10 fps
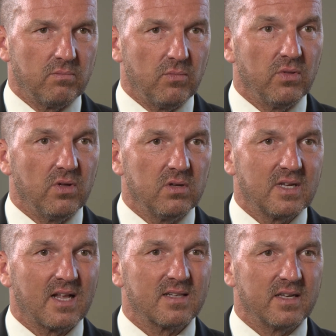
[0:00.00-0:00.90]
mother,
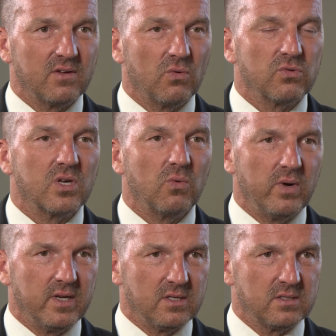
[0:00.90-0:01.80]
Kathleen, also
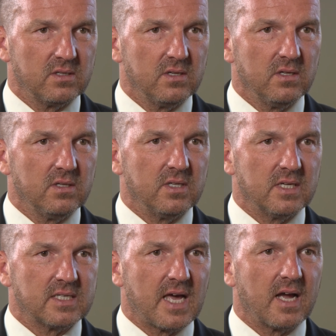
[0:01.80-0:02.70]
witnessed the
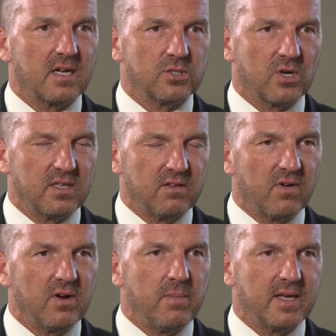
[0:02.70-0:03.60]
attack and tried their
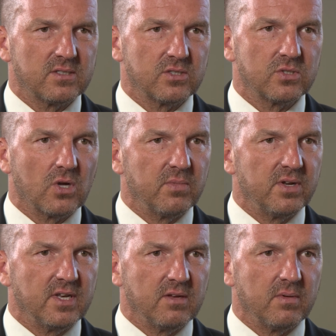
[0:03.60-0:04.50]
very best to stop the
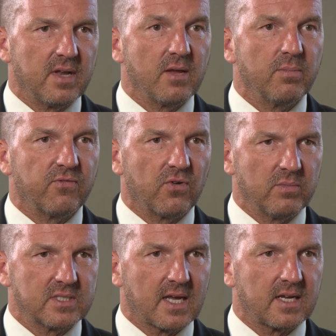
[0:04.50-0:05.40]
neighbour from
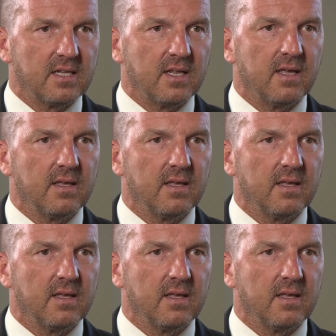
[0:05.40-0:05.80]
attacking